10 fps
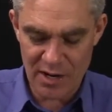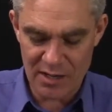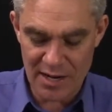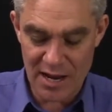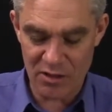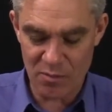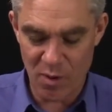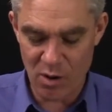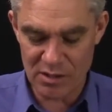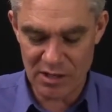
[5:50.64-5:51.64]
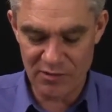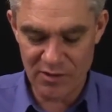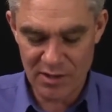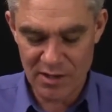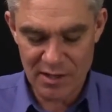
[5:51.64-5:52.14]
Now the positive
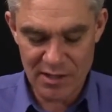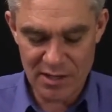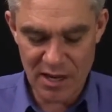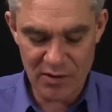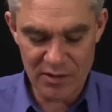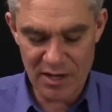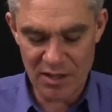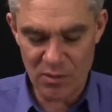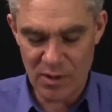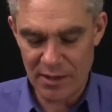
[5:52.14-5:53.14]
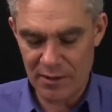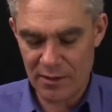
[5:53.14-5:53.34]
is going the other way.